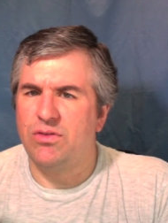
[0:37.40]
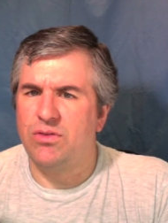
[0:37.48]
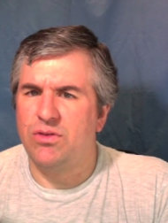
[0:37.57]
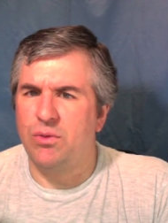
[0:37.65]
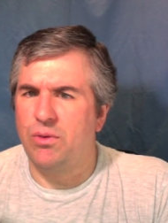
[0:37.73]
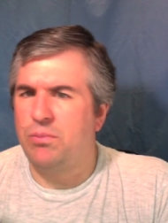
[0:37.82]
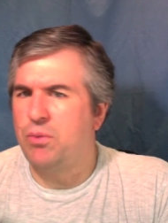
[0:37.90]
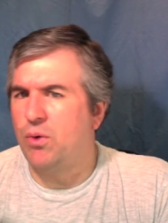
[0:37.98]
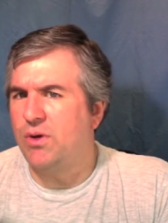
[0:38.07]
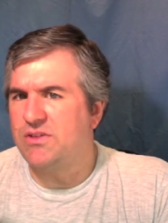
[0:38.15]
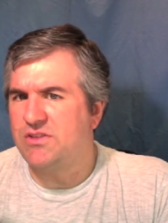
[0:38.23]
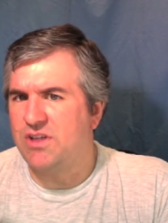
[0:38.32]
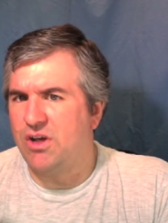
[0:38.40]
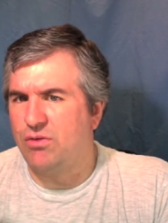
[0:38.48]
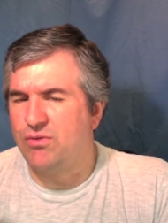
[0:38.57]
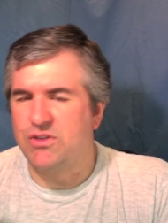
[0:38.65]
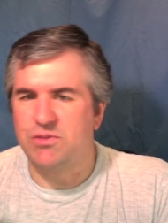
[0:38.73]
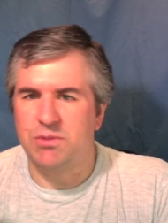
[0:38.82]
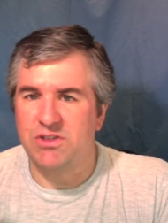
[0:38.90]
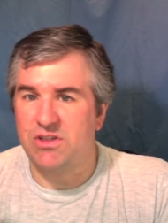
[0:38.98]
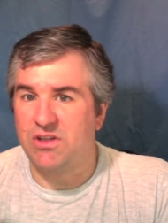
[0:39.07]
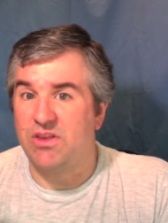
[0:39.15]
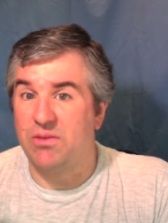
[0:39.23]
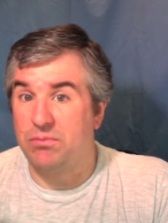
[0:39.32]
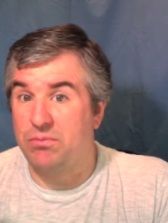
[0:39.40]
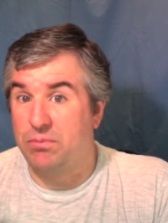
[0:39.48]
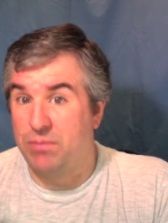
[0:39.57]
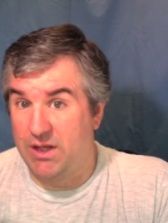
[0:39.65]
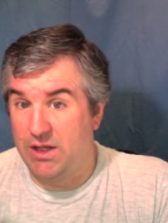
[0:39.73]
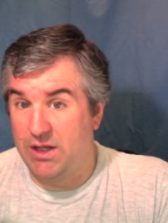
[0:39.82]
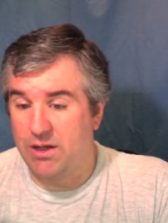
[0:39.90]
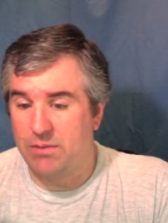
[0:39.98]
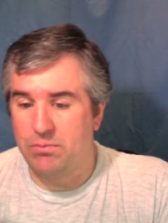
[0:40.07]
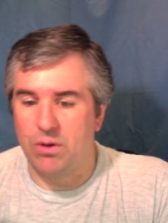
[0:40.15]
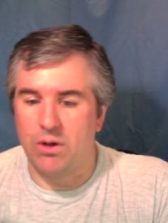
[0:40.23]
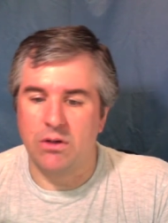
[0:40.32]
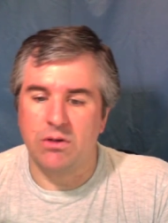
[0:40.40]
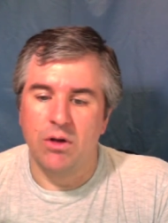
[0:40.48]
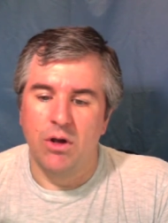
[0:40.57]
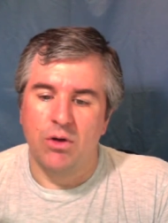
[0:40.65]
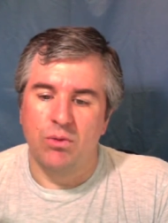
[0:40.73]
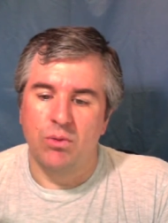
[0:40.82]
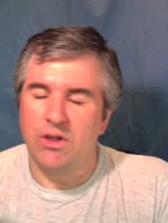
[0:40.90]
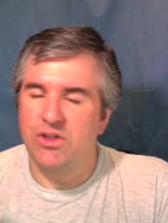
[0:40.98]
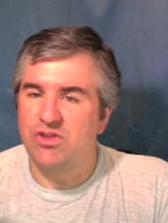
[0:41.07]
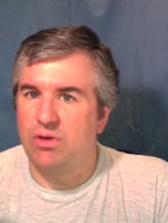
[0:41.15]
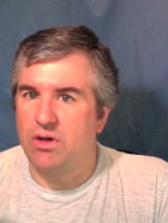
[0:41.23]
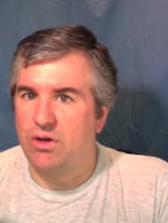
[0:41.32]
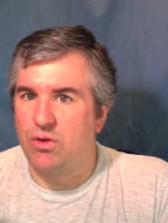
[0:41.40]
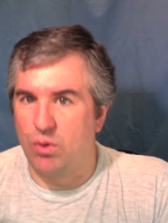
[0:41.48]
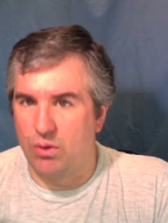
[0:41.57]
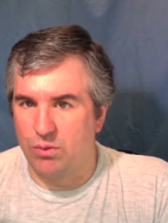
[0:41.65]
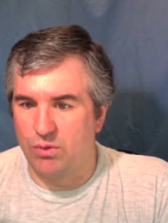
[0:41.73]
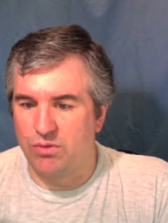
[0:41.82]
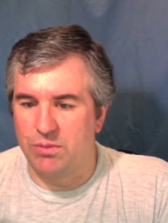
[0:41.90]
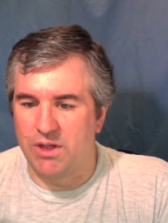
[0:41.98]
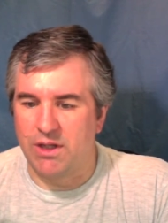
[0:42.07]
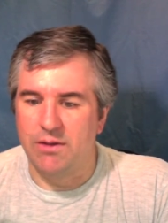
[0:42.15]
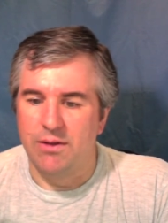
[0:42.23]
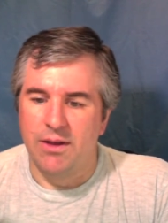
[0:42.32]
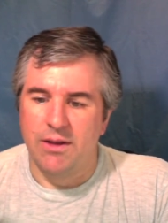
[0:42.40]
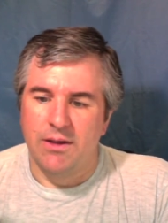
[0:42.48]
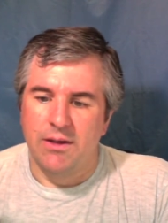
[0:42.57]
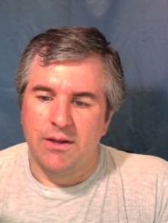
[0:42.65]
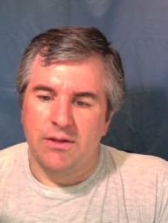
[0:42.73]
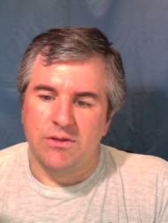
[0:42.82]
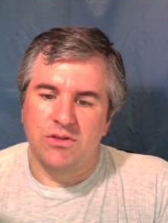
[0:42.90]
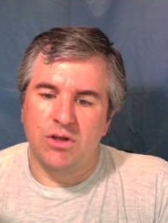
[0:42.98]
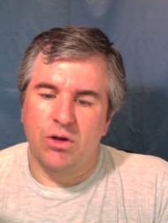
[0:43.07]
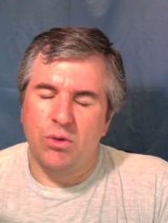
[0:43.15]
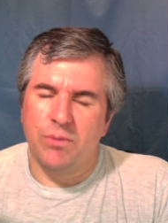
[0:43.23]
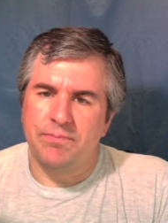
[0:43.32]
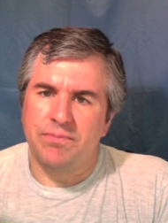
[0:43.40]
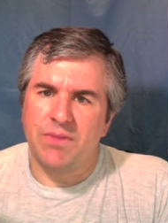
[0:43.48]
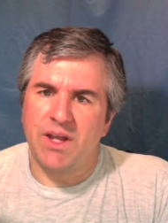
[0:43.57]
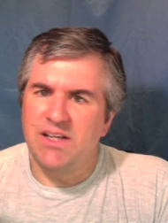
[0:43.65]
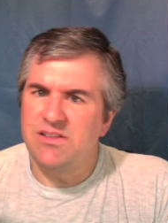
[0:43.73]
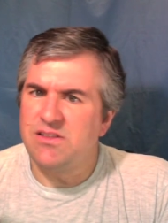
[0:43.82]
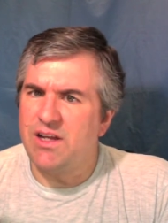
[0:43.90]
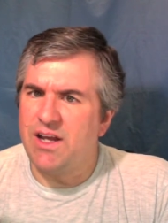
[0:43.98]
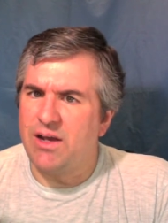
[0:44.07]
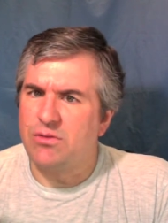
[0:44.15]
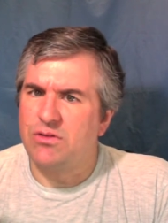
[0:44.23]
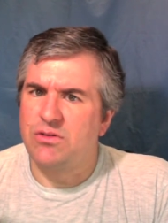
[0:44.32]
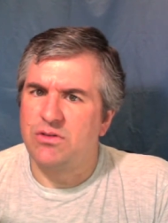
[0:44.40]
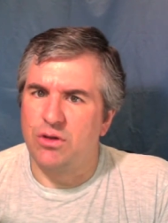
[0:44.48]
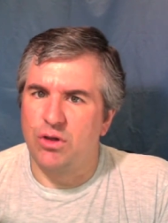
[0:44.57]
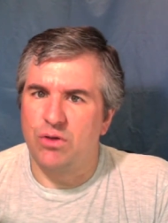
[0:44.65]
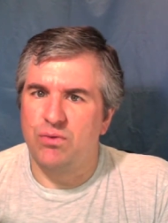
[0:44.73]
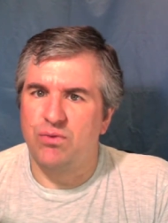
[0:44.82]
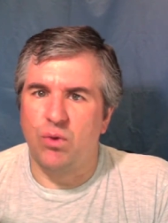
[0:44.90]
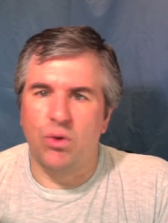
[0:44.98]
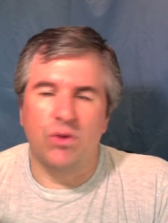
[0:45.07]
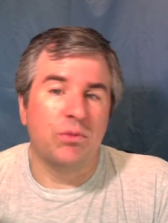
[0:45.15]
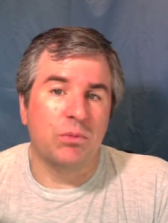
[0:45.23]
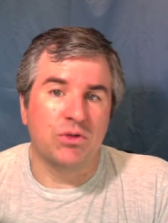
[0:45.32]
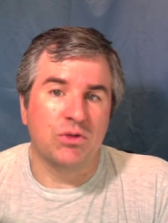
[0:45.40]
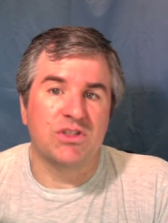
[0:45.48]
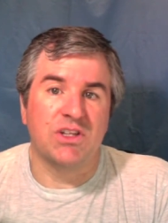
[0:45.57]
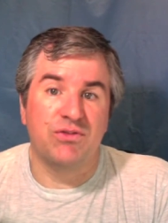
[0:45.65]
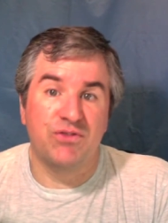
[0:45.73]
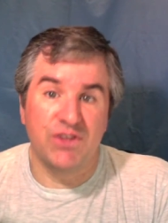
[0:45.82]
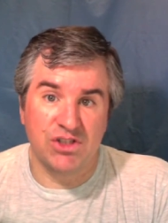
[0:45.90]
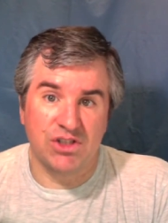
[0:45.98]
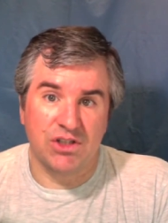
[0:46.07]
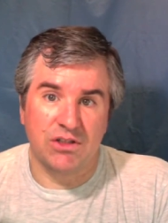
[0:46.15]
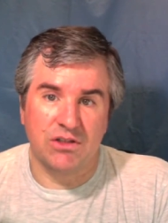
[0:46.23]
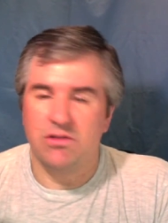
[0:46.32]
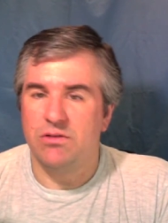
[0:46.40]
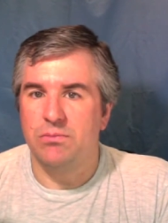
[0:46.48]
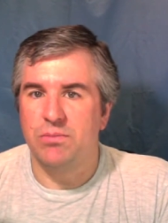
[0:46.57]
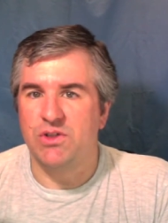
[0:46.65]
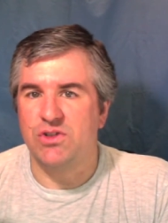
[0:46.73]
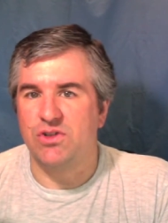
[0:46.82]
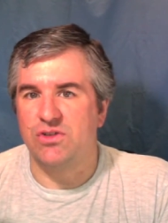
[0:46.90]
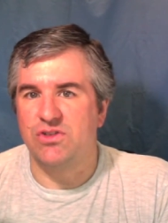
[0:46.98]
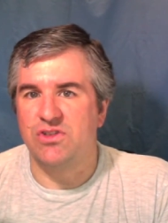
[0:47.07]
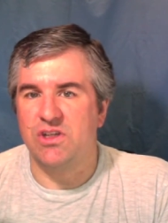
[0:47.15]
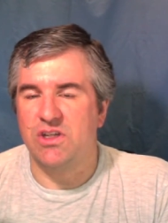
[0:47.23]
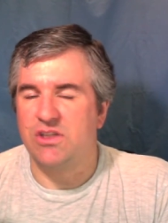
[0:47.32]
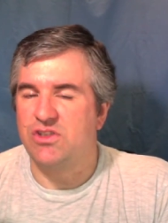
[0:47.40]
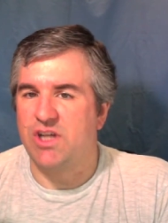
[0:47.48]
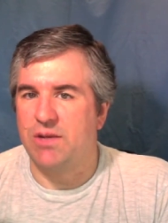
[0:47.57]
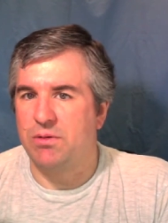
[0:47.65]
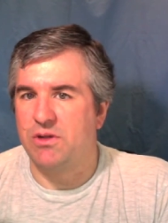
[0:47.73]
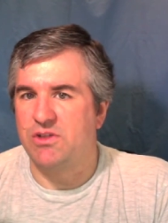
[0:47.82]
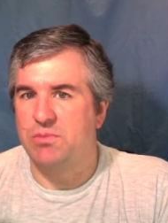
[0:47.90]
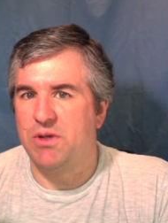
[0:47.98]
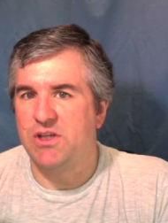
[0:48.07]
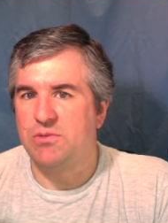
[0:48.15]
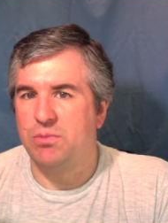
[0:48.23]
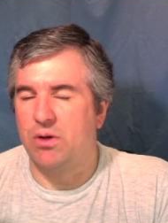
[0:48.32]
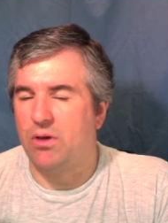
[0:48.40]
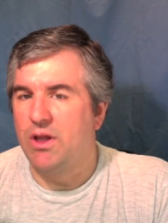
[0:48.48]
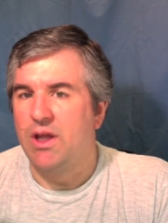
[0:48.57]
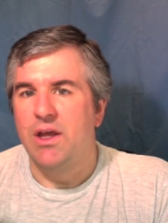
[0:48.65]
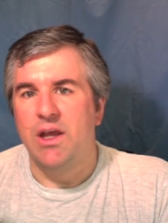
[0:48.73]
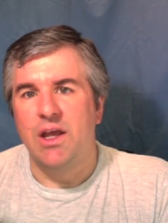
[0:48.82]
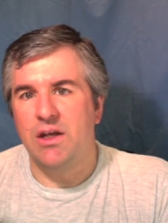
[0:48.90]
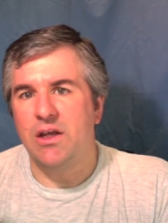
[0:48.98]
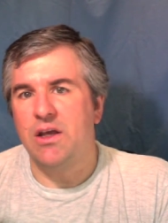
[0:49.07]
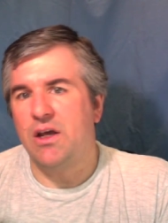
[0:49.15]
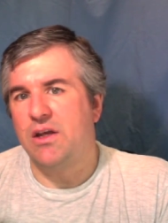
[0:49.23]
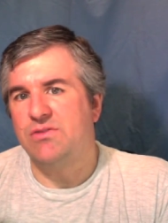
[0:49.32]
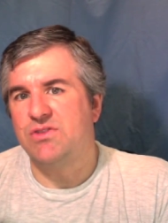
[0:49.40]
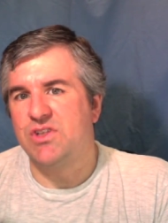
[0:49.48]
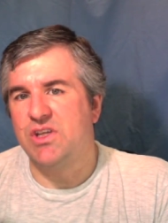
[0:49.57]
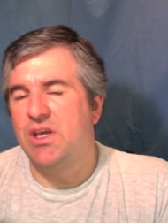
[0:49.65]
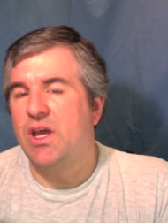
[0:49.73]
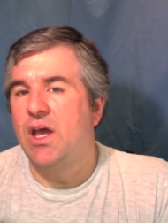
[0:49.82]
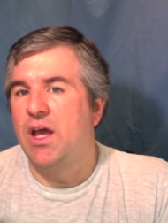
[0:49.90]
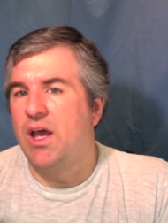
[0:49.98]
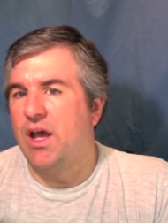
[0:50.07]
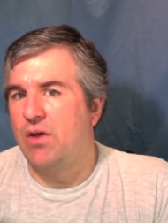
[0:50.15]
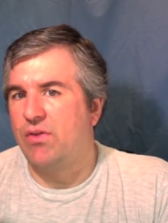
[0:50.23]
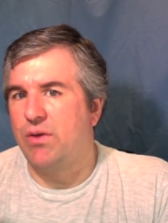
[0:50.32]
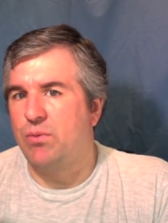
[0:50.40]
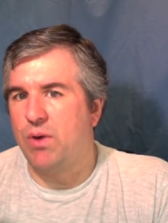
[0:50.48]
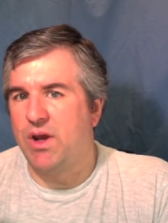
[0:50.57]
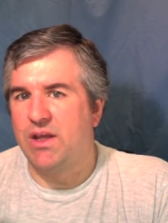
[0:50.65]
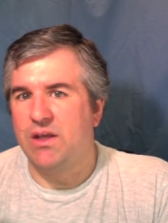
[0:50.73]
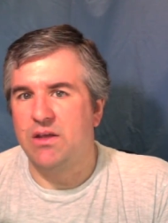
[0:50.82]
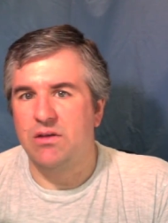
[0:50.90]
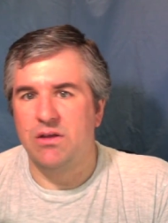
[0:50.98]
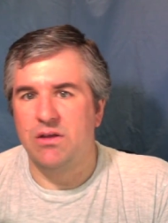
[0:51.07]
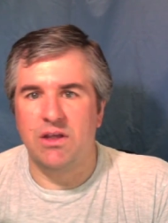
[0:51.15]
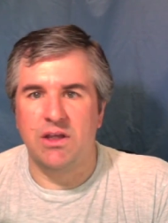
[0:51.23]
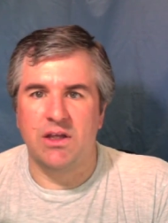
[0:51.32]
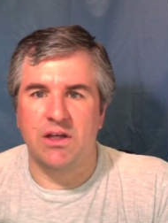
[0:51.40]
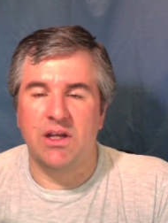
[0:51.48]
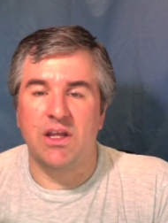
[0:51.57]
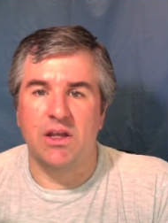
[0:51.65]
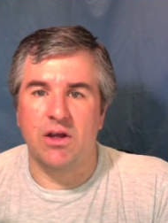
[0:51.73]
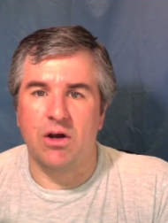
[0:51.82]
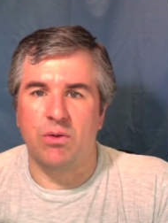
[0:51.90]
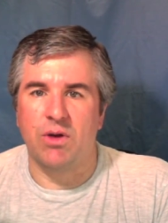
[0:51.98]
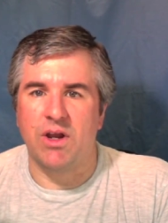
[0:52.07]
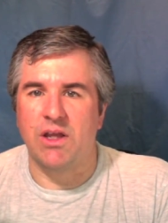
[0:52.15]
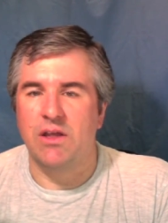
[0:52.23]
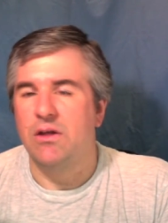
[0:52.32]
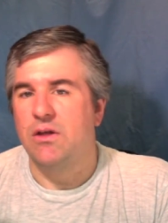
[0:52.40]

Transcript: the report itself, especially the beginning part, really struck a chord with me. So I set out to look for the most efficient pitchers in Japanese baseball and to kind of see how they rank in ERA